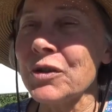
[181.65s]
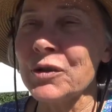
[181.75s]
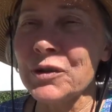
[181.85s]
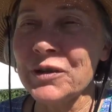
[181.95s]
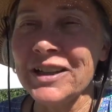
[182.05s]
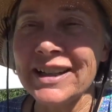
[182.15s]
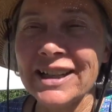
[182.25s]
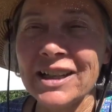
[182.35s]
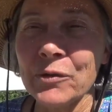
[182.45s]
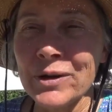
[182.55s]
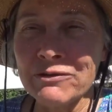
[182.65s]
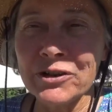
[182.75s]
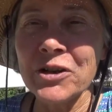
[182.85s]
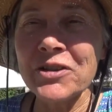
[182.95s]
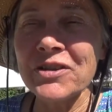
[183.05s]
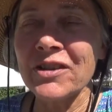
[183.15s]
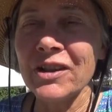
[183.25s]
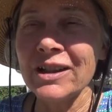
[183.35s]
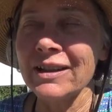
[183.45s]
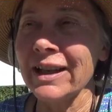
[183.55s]
to reverse
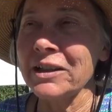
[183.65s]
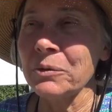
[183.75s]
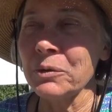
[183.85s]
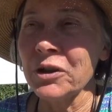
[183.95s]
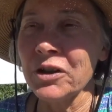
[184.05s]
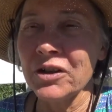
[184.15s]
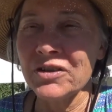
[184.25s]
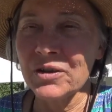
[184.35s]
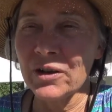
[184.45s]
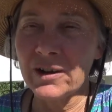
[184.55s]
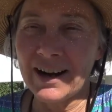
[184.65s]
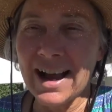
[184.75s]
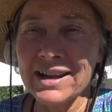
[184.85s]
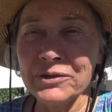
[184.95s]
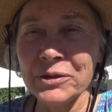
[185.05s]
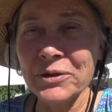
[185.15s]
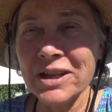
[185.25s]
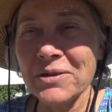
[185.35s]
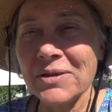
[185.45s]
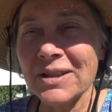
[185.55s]
the, like the words, or I don't know,
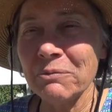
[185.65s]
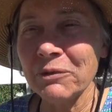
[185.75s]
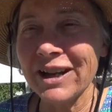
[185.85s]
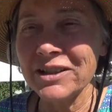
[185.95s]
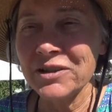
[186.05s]
they used some way